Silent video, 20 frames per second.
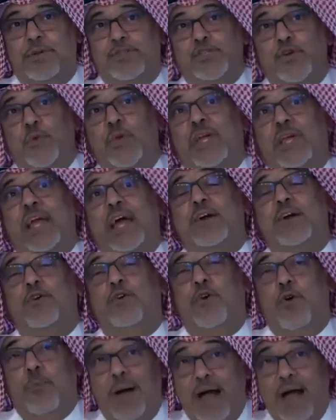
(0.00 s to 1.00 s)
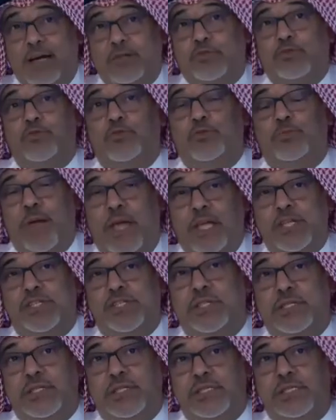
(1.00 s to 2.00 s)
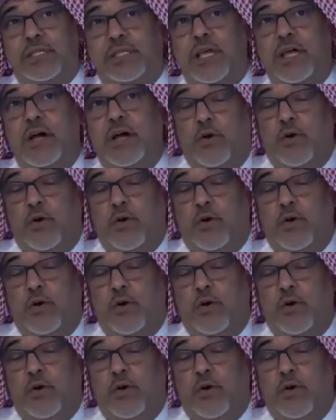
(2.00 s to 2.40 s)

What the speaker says: So we can go back to patients